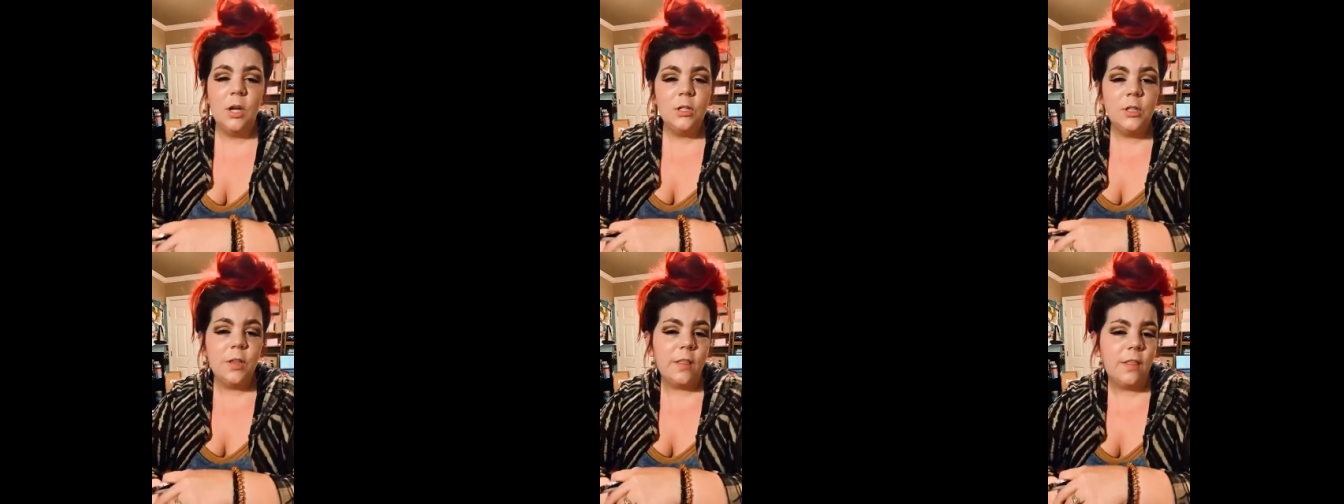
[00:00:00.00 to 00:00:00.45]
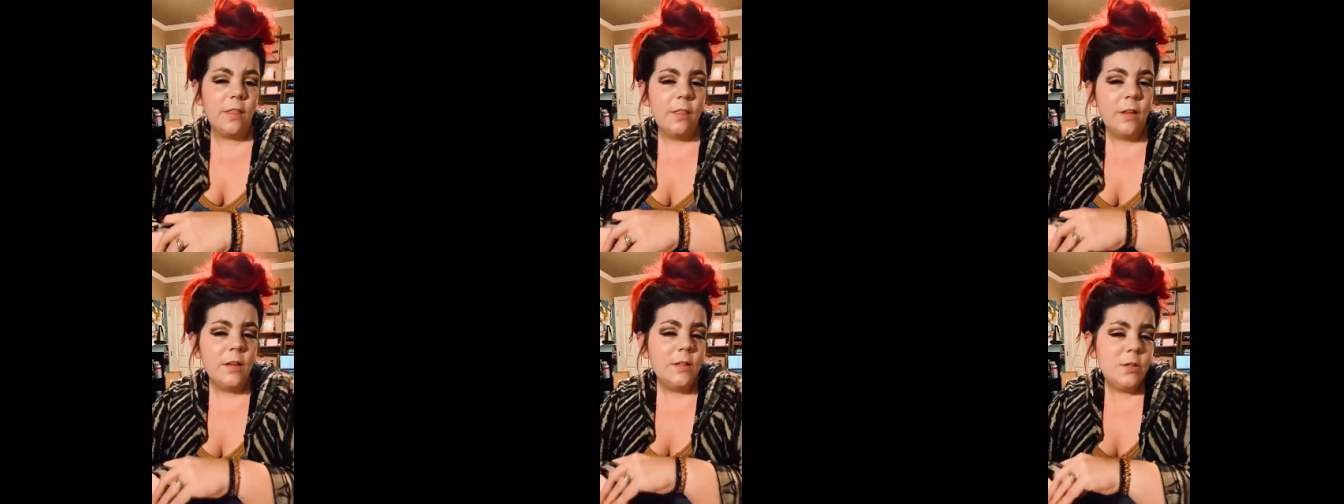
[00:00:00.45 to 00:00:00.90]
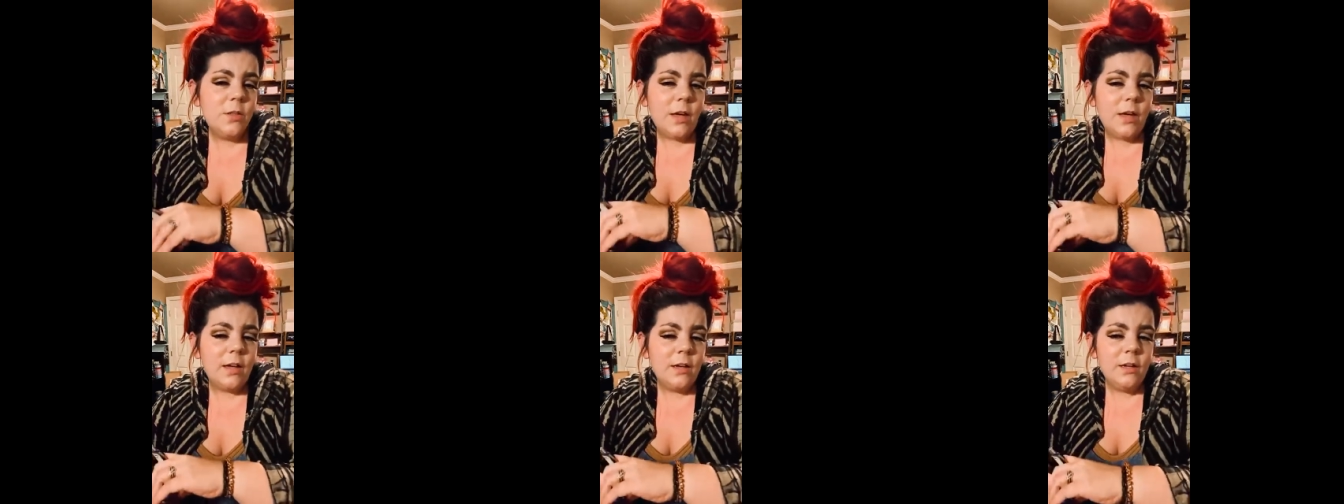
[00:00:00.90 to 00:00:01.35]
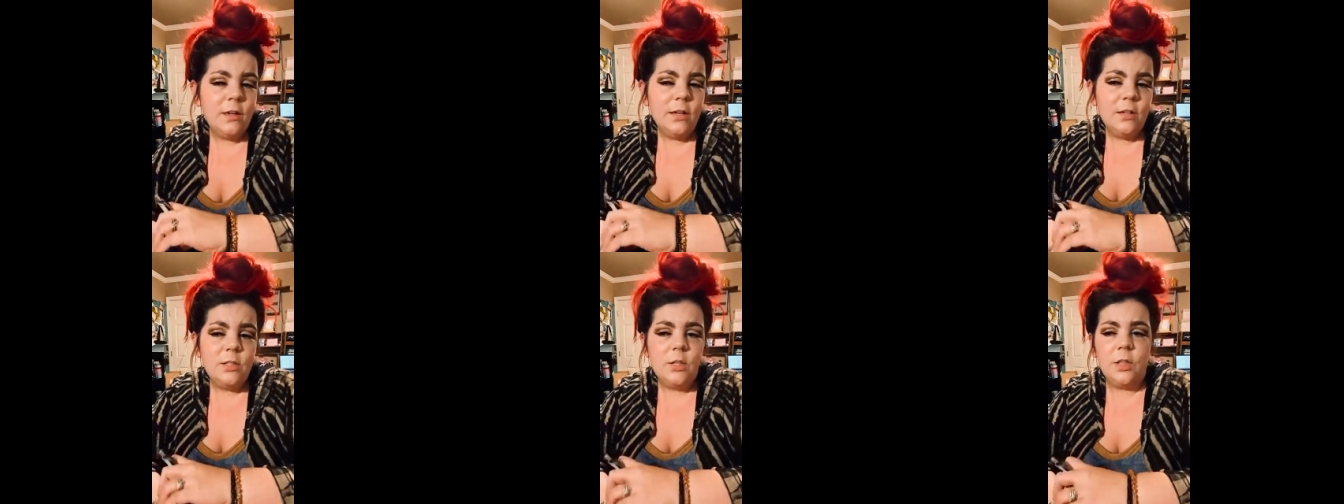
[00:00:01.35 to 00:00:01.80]
do the
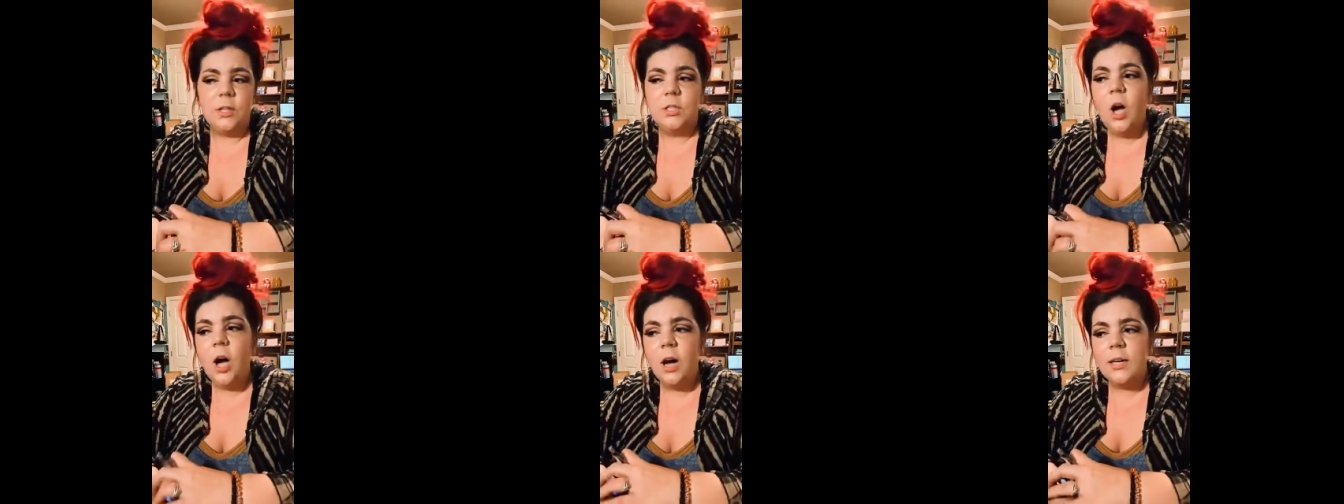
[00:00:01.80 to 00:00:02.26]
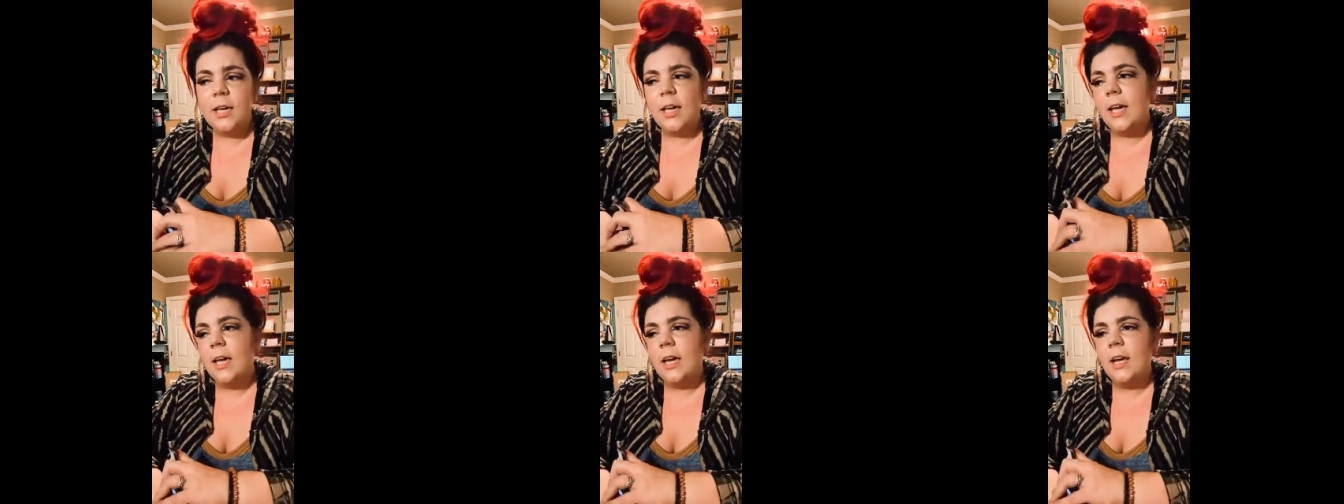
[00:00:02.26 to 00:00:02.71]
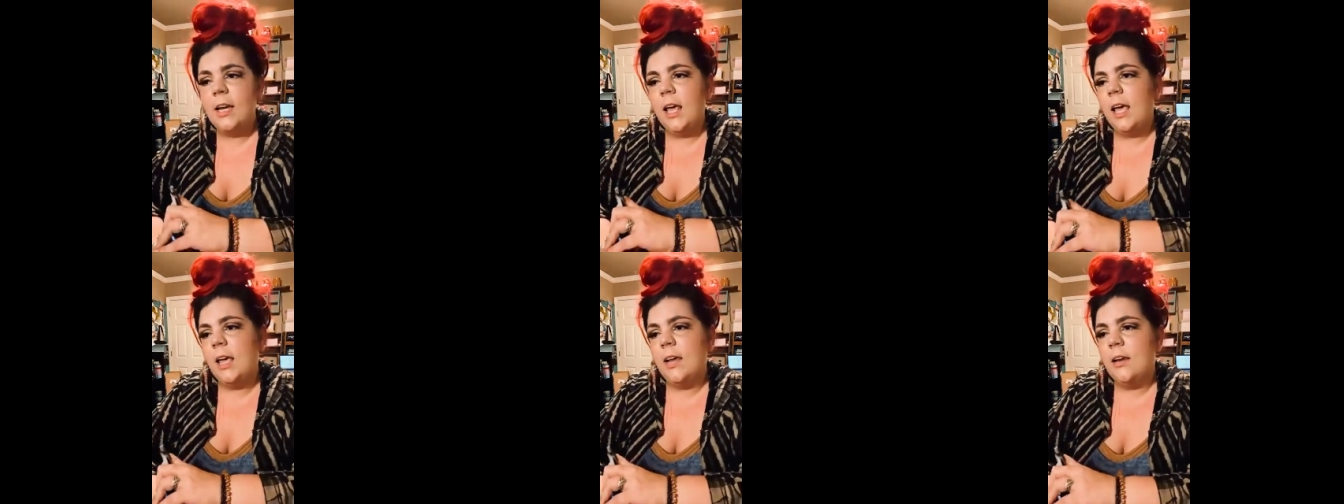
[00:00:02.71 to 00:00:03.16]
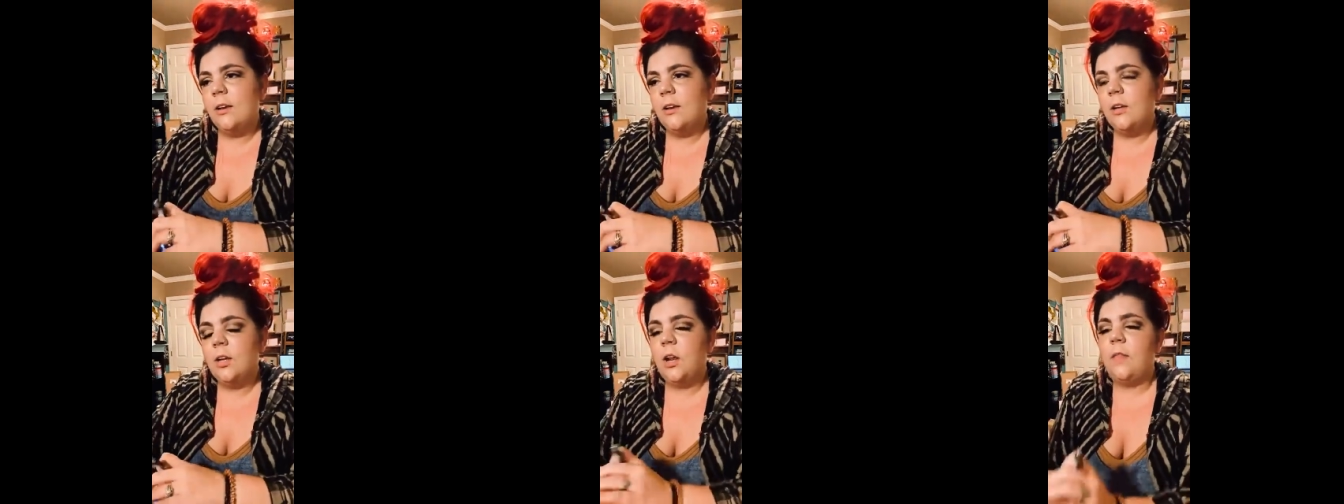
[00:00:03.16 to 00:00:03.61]
talking
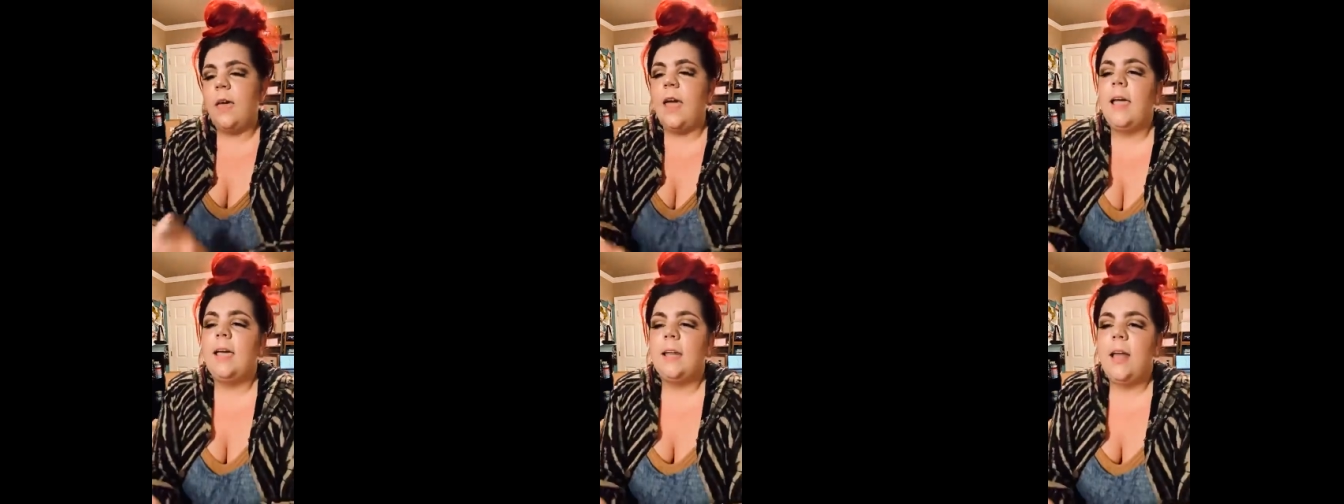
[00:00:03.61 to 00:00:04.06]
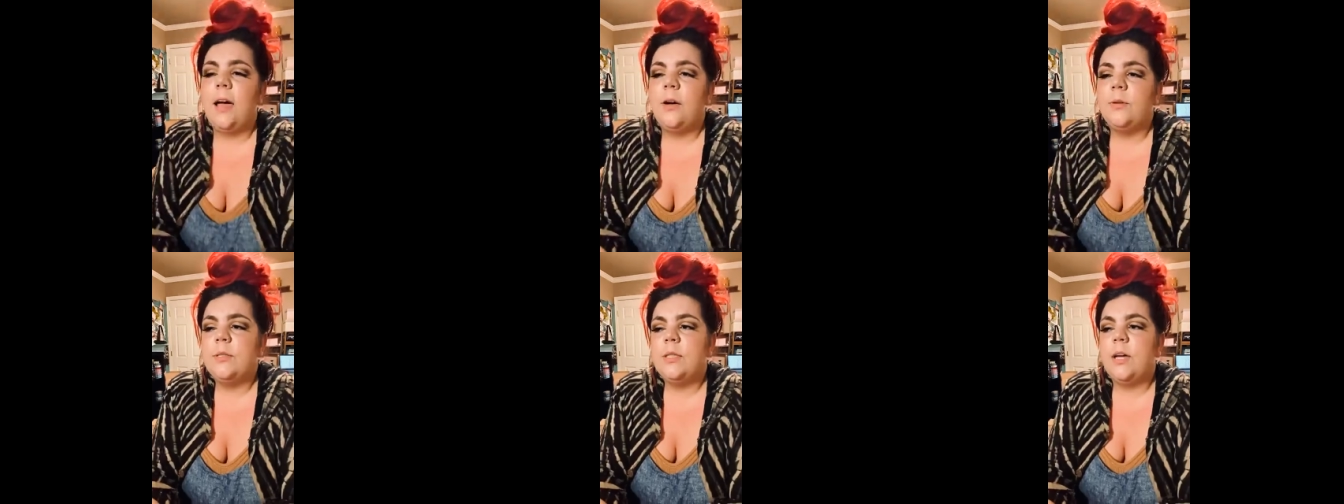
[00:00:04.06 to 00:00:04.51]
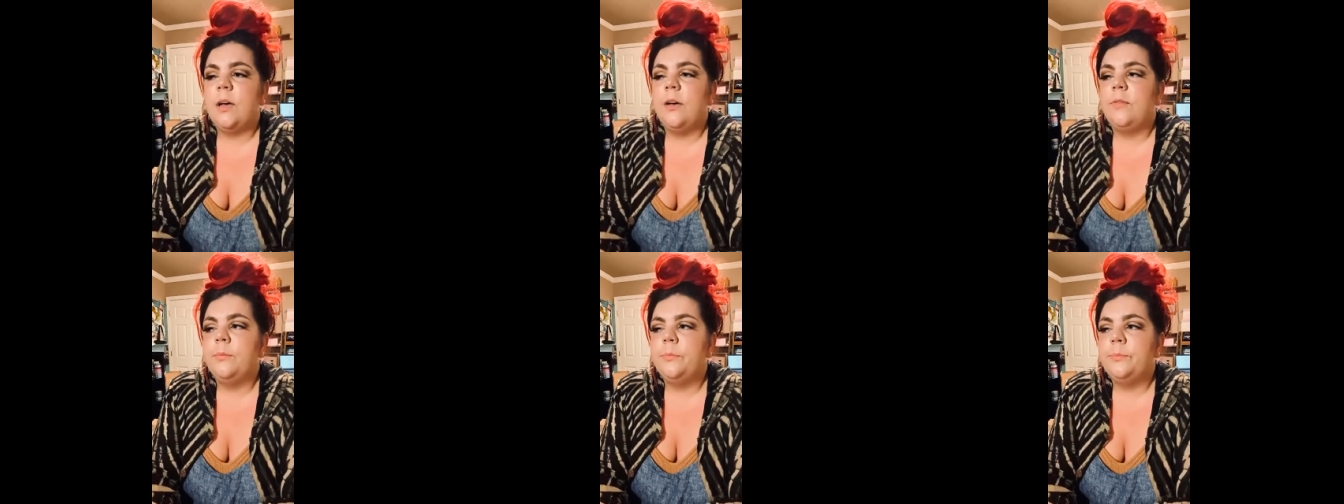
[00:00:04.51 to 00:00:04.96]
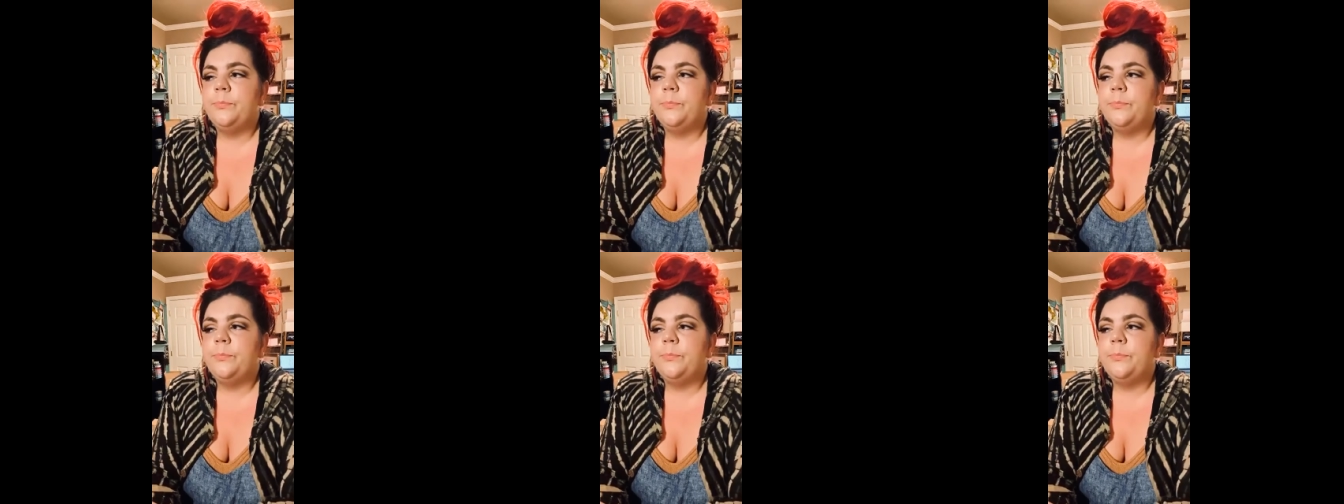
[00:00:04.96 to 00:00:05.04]
and, you know, the hanging out stuff.